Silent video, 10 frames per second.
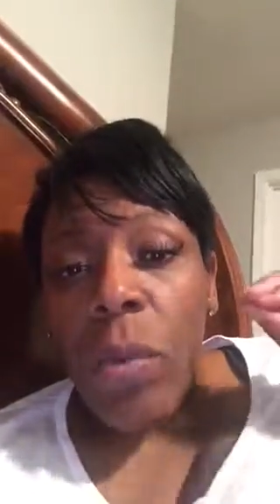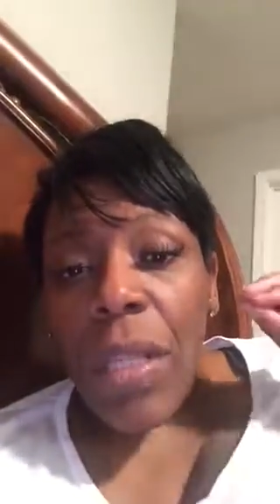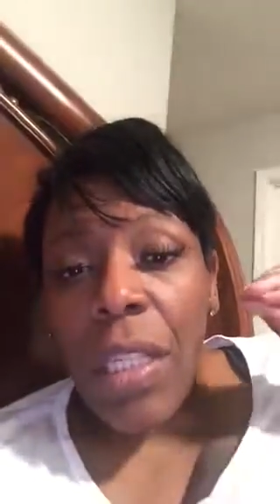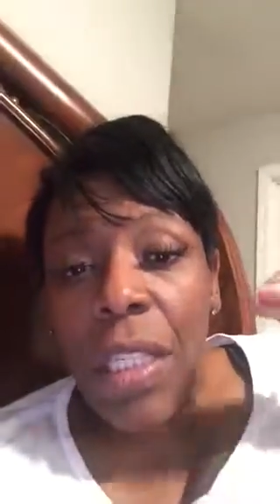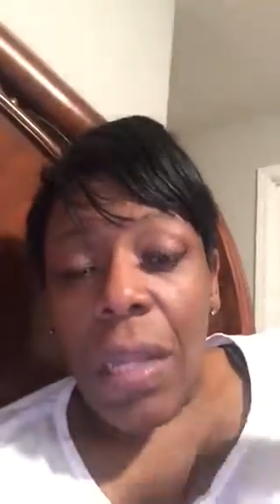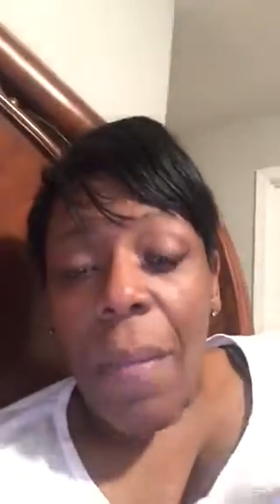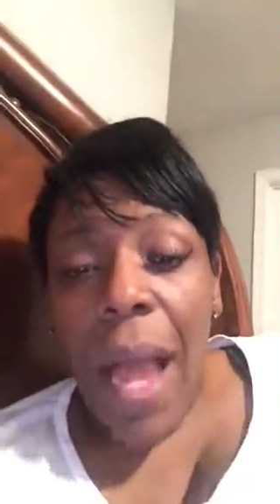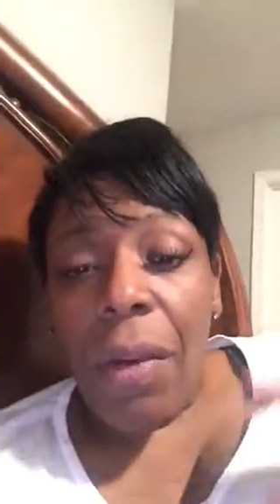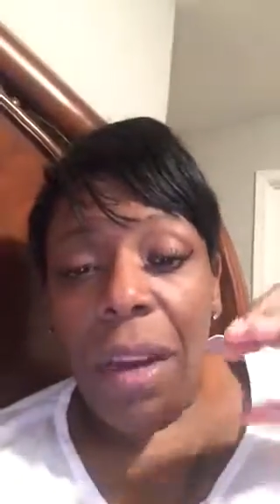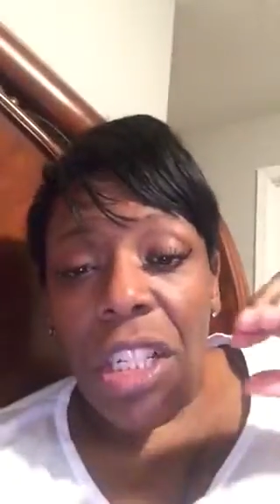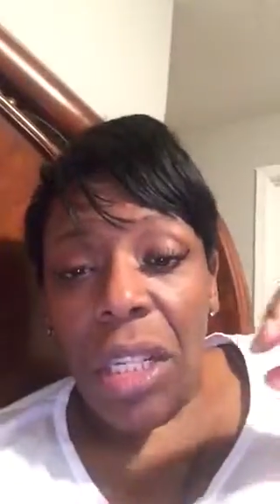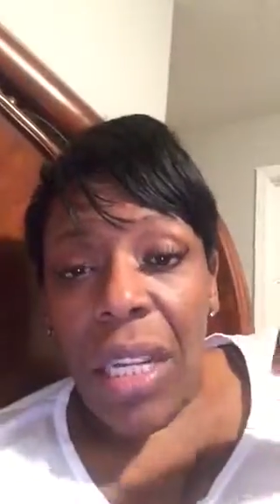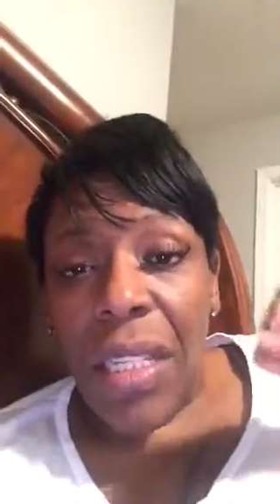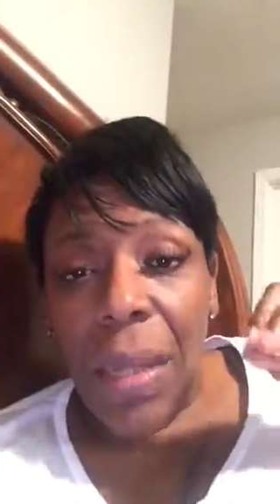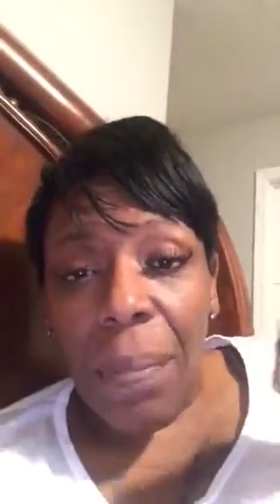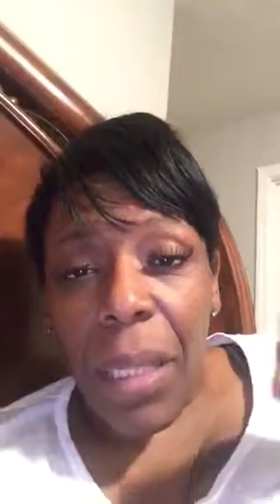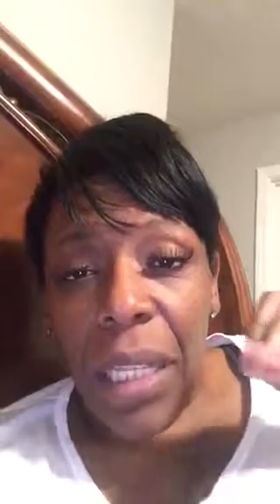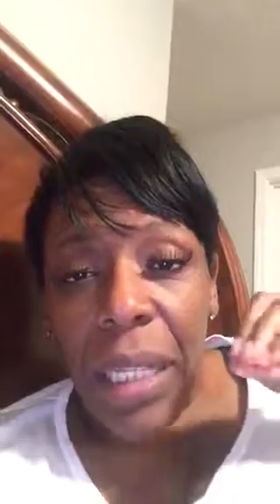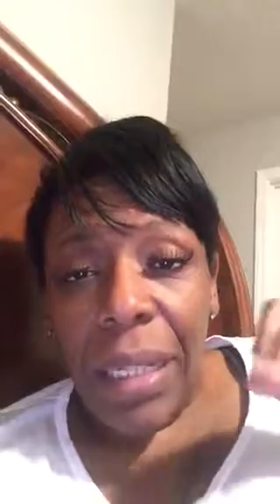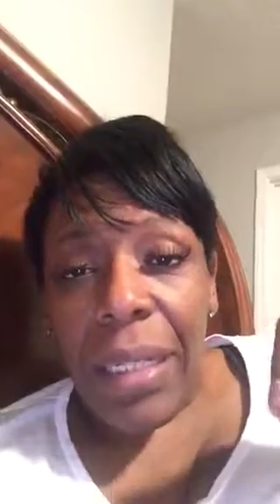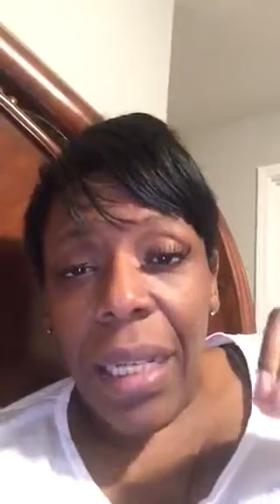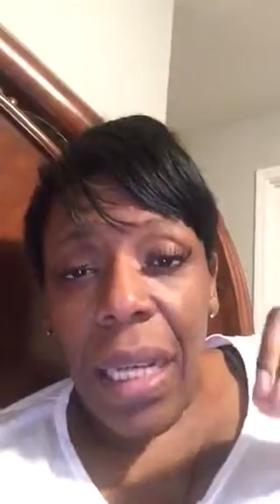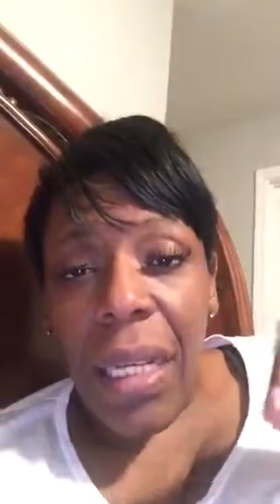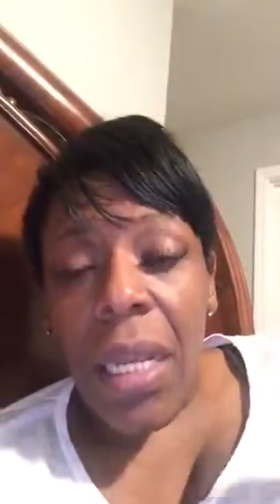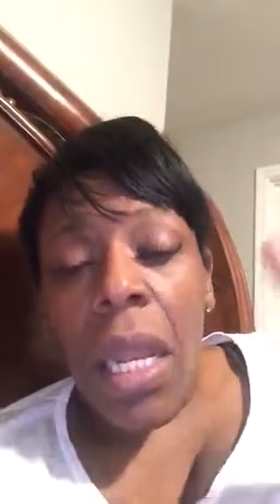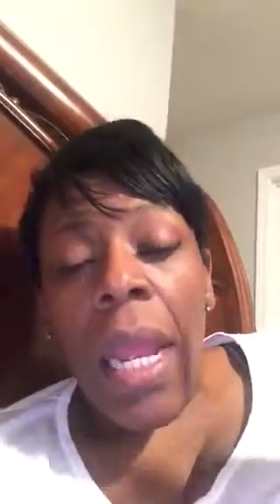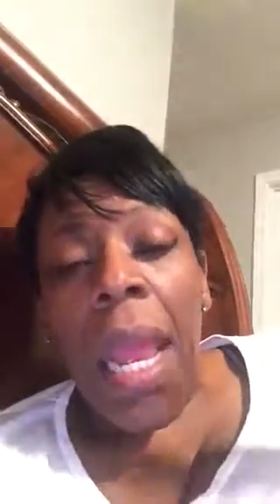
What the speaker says: When the migration is completely done,